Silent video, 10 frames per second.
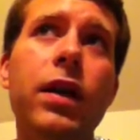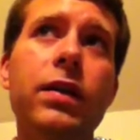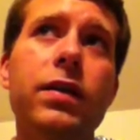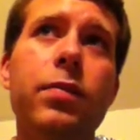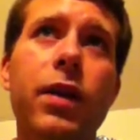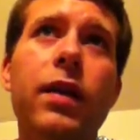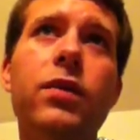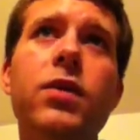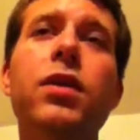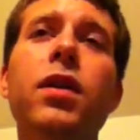It's
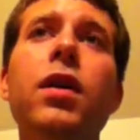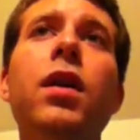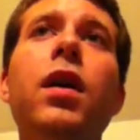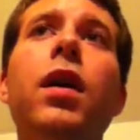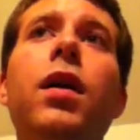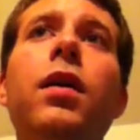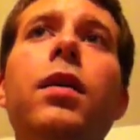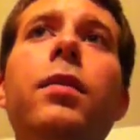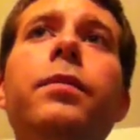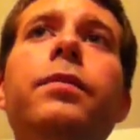pronounced.
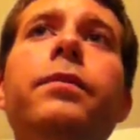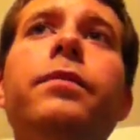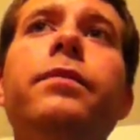Although